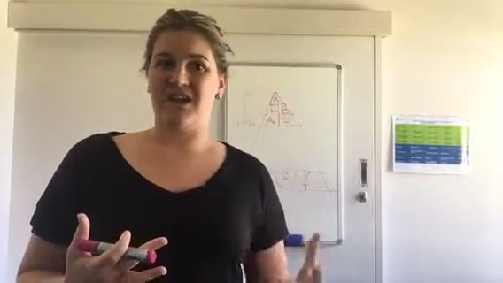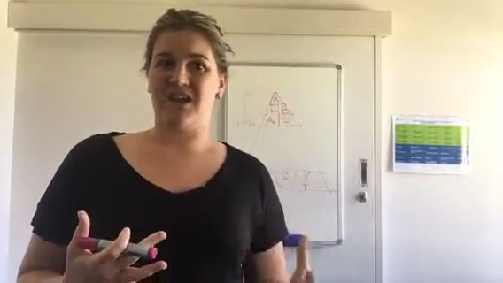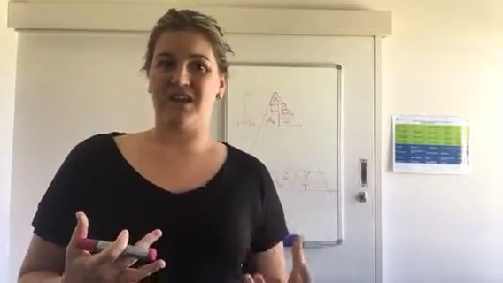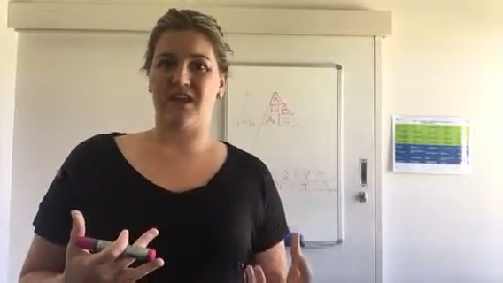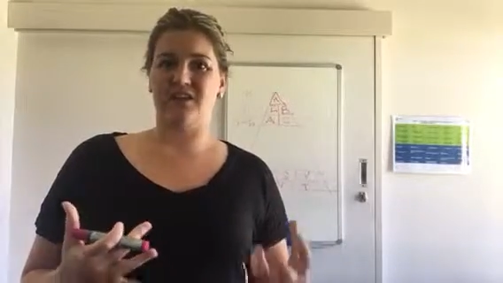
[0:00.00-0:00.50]

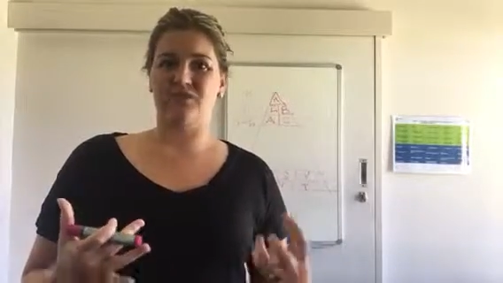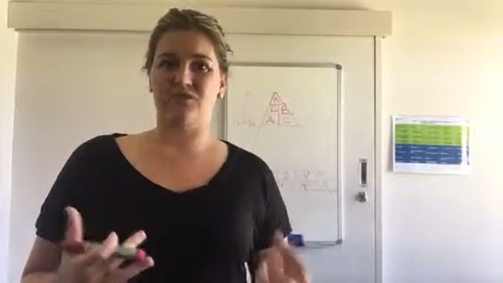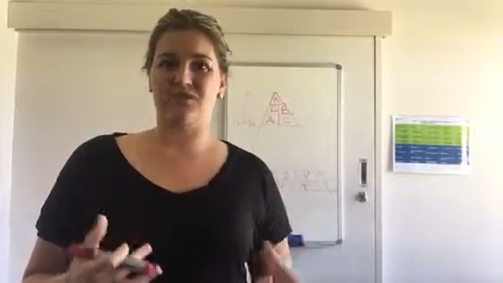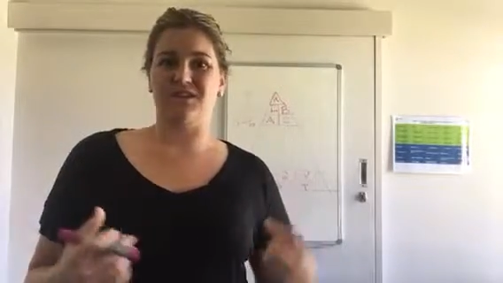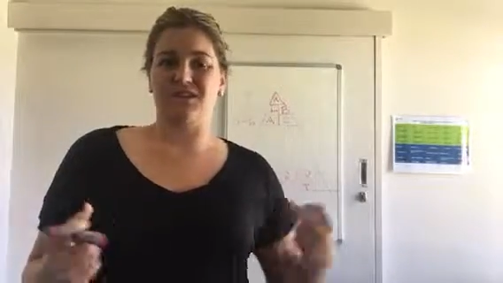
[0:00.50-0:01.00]
get that
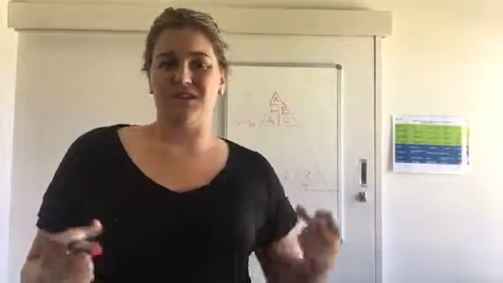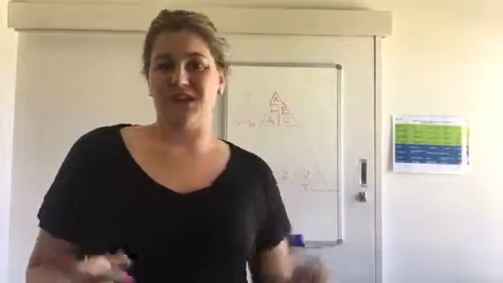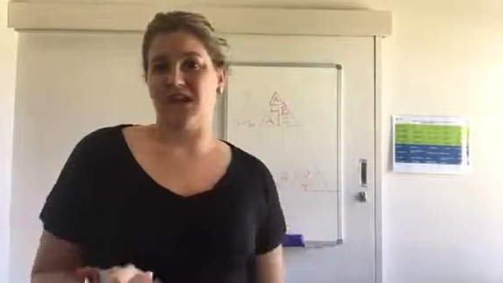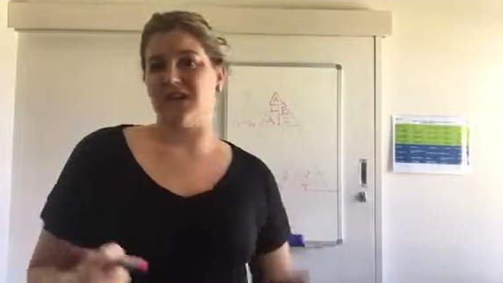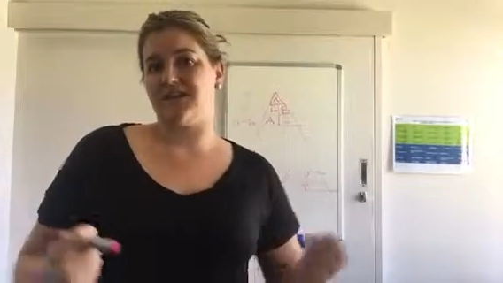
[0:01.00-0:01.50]
good
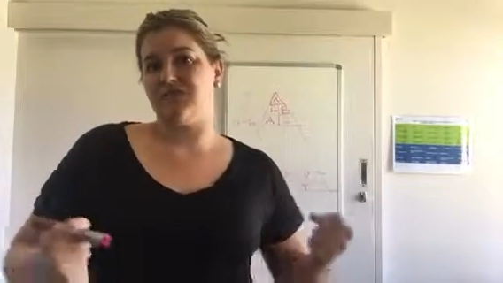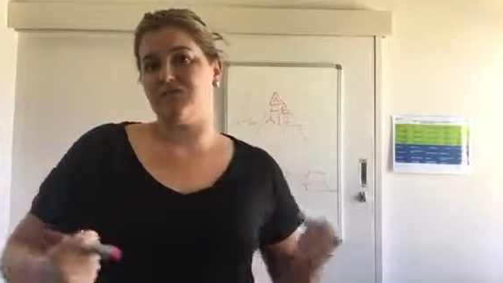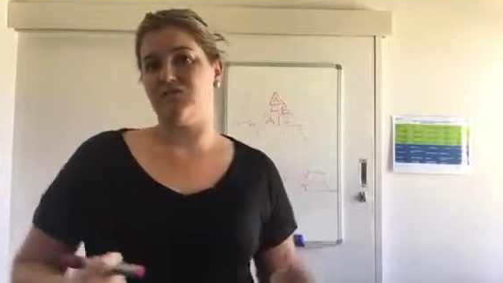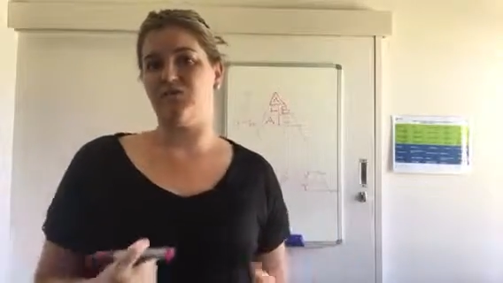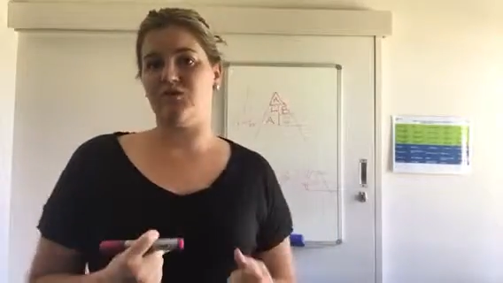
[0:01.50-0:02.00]
intense
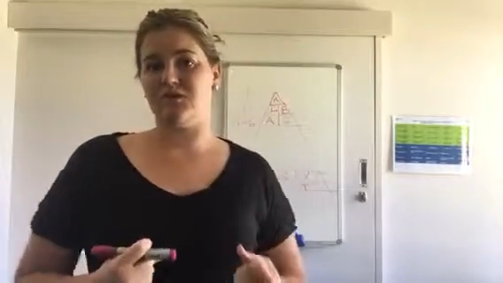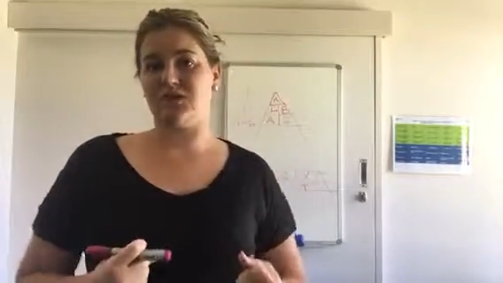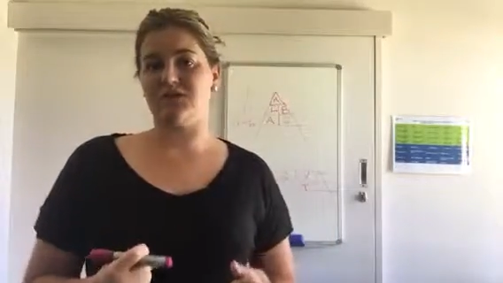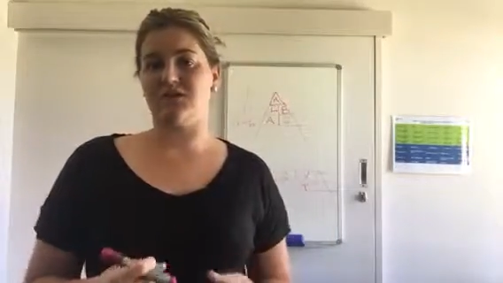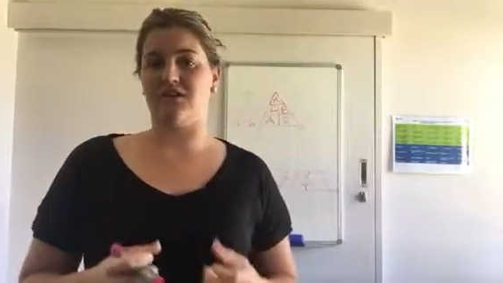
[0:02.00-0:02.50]

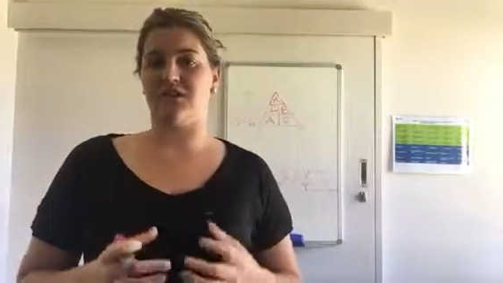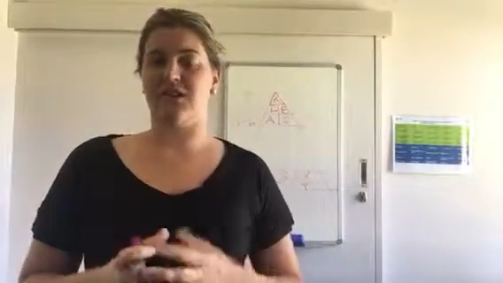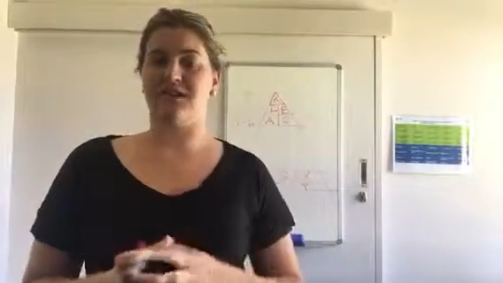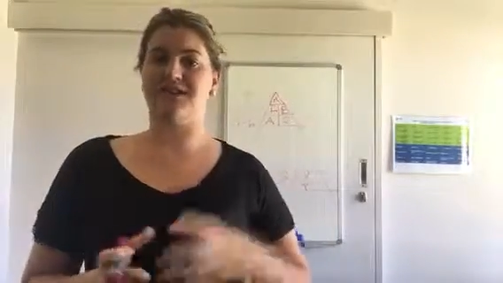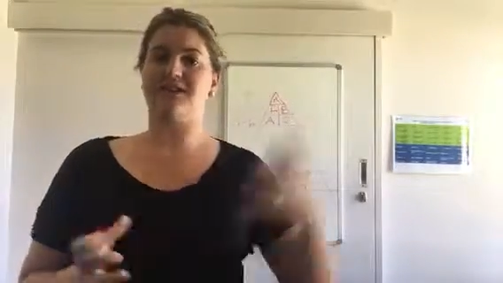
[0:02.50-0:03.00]
movement so that
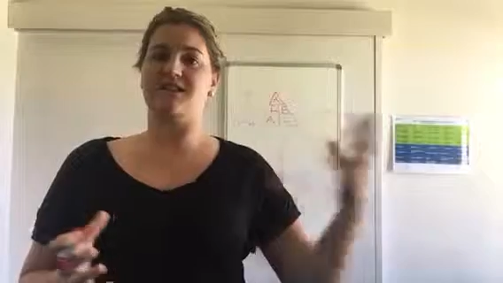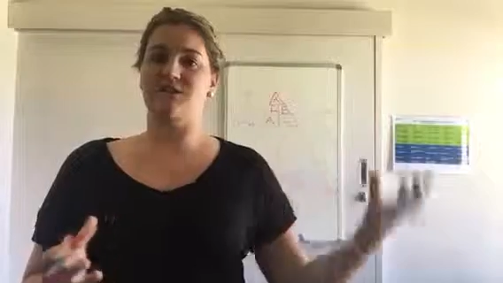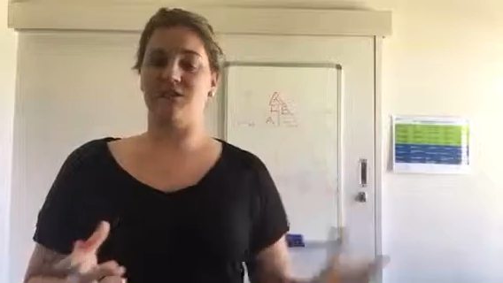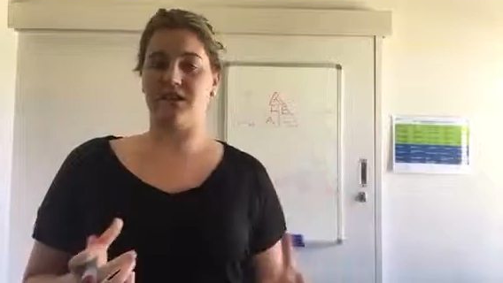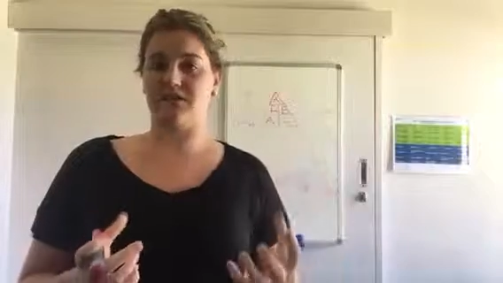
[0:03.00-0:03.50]
they
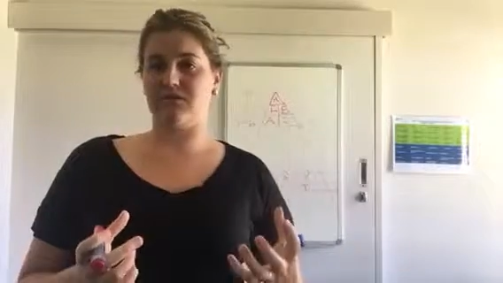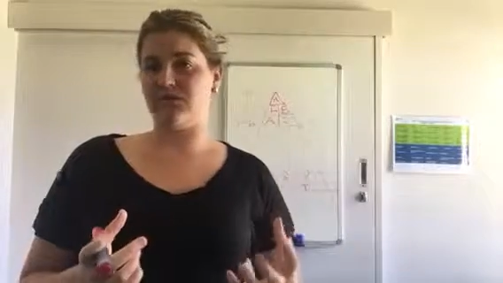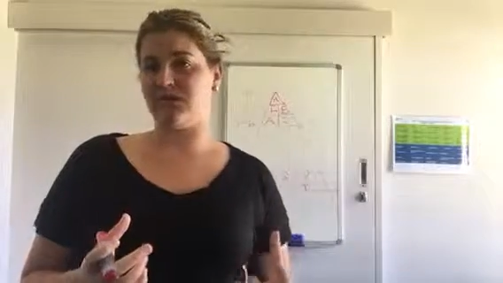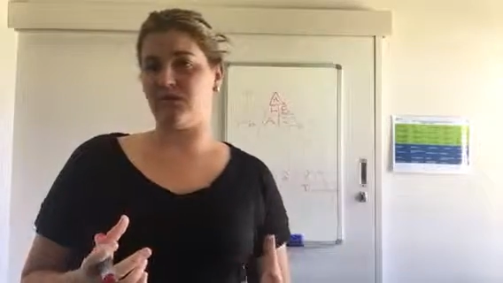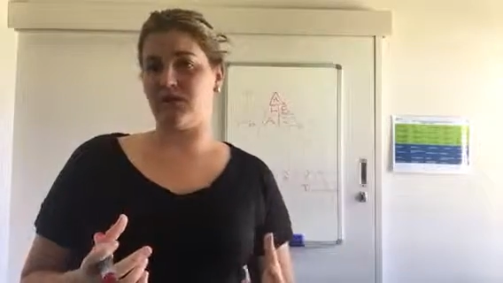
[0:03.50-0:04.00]
sleep then
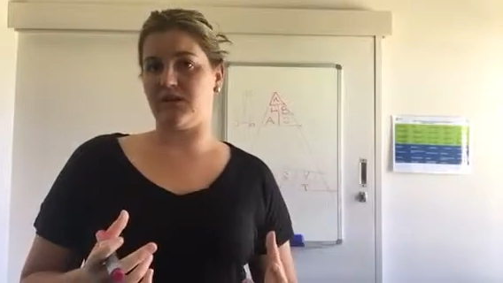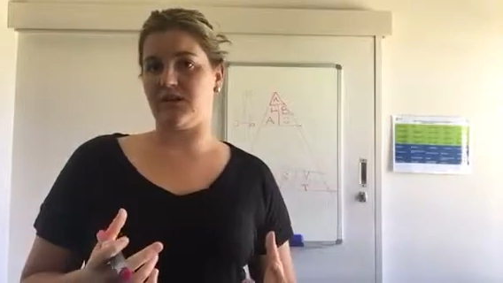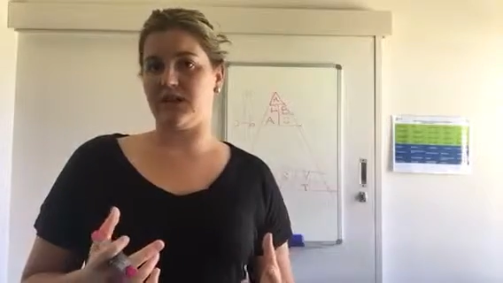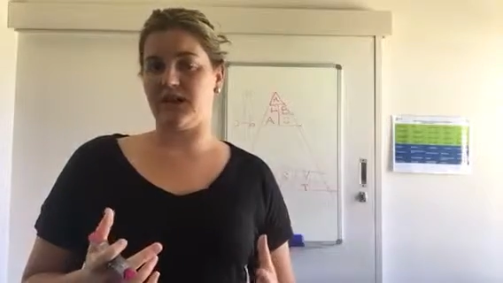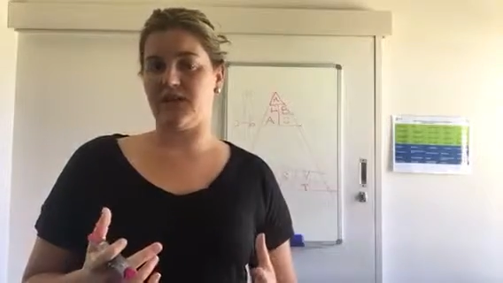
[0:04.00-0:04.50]
really well
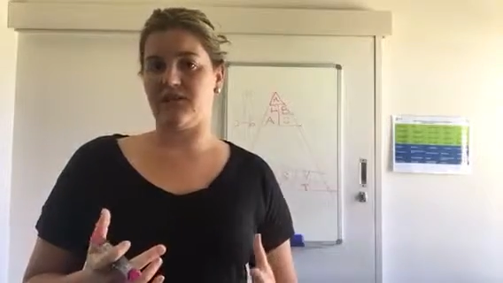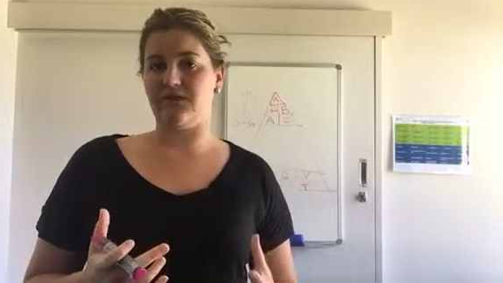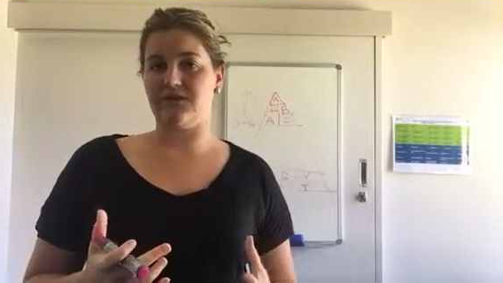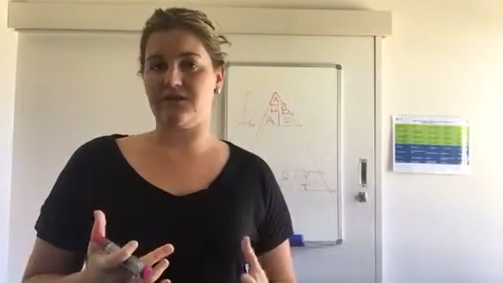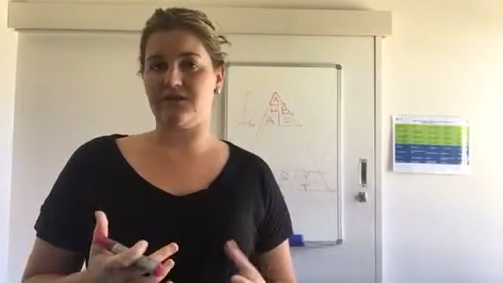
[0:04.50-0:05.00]
in the
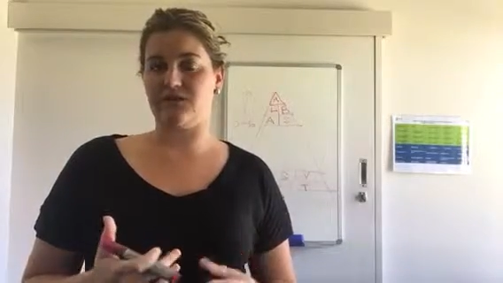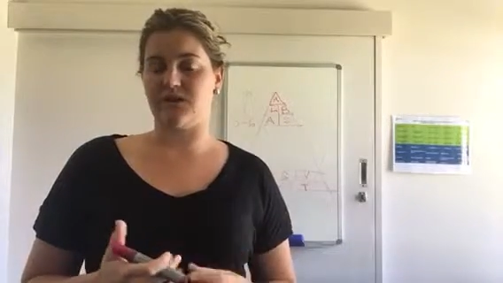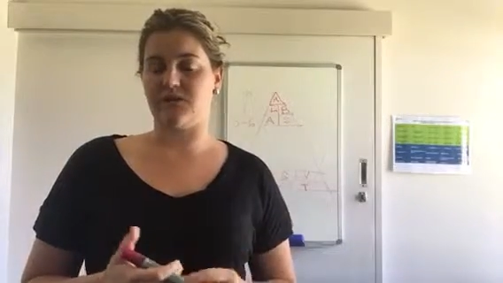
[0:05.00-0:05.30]
evenings as well.